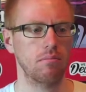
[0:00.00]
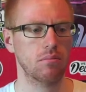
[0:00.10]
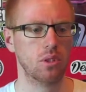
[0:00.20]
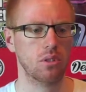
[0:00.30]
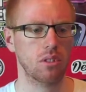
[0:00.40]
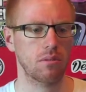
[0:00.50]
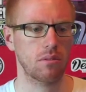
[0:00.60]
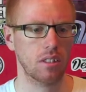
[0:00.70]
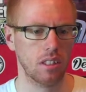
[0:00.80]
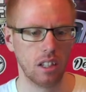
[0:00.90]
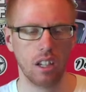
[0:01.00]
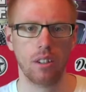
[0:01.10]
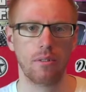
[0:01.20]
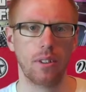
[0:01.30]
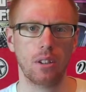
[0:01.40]
sort of
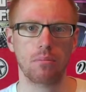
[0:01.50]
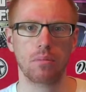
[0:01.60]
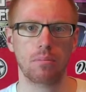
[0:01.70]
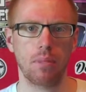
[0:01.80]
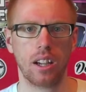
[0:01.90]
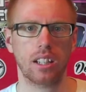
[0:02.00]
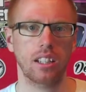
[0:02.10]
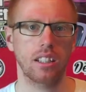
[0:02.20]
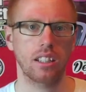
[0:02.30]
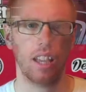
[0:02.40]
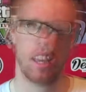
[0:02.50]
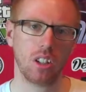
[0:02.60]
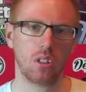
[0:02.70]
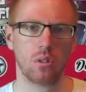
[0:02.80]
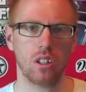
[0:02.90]
films back in the day,
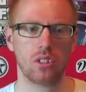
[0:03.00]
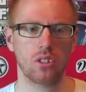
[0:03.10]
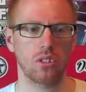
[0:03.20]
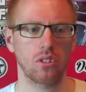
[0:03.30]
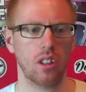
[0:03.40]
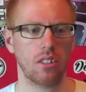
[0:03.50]
not quite sure.